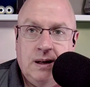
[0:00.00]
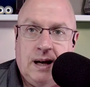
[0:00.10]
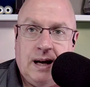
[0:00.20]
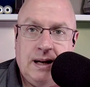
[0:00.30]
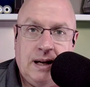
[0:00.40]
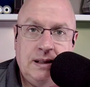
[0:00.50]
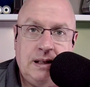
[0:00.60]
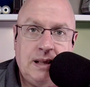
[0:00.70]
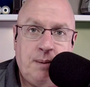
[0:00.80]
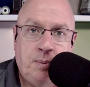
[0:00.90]
I, I think
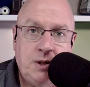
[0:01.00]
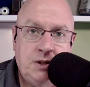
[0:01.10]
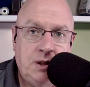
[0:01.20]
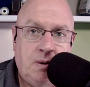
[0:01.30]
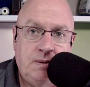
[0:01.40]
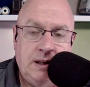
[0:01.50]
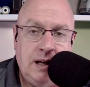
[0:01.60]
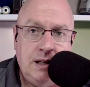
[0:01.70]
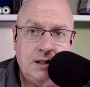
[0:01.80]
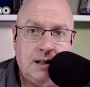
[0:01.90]
but, that pushed it over the
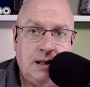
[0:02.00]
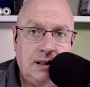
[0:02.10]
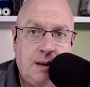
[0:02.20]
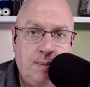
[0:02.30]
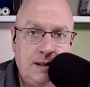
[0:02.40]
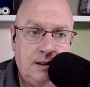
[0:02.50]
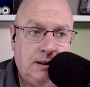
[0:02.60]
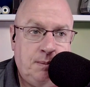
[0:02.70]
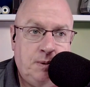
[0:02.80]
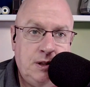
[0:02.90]
edge. I think that
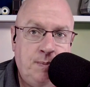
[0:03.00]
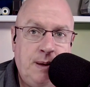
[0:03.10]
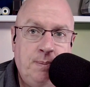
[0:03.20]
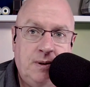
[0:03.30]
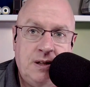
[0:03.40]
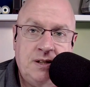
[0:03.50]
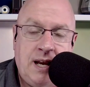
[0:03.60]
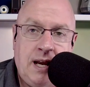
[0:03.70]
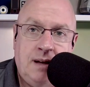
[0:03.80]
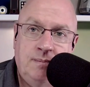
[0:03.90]
basically pushed people into
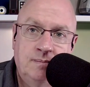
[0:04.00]
saying,